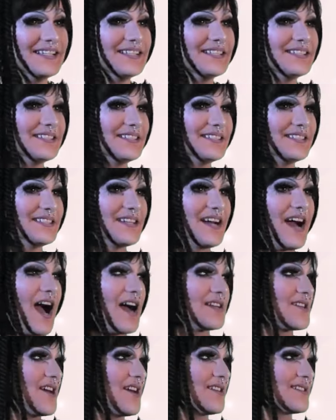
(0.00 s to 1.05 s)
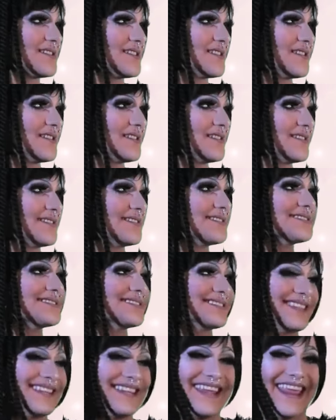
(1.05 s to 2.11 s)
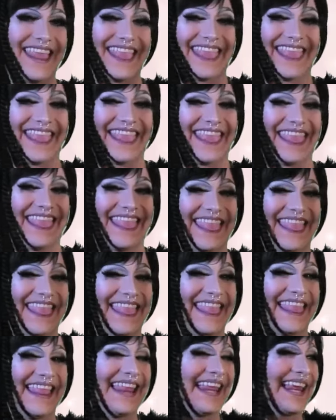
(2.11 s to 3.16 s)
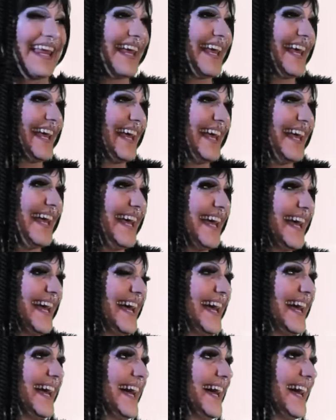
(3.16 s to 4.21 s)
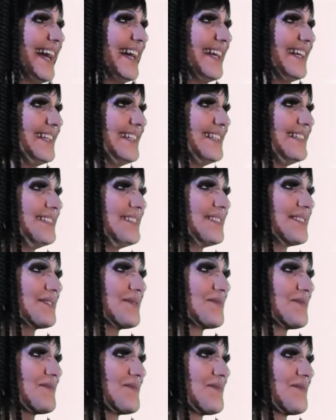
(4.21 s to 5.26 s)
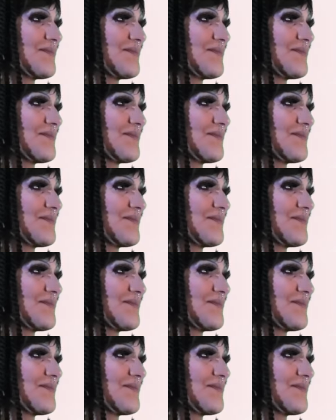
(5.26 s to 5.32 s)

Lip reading: The person shown says nothing.